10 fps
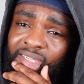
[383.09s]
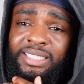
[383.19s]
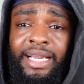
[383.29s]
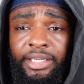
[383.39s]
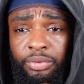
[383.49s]
It's
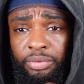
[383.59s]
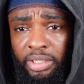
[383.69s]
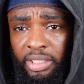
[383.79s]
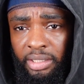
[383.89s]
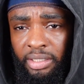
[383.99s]
like
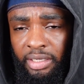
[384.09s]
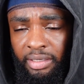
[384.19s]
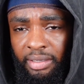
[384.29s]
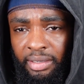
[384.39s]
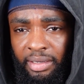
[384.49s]
unique,
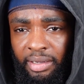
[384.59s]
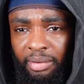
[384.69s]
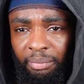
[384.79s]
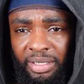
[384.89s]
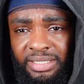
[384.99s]

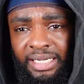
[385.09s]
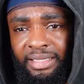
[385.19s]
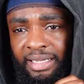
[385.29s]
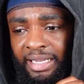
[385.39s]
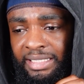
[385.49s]
but it's
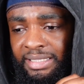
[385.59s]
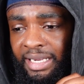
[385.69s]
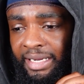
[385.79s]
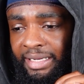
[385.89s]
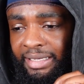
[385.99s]

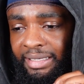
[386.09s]
like,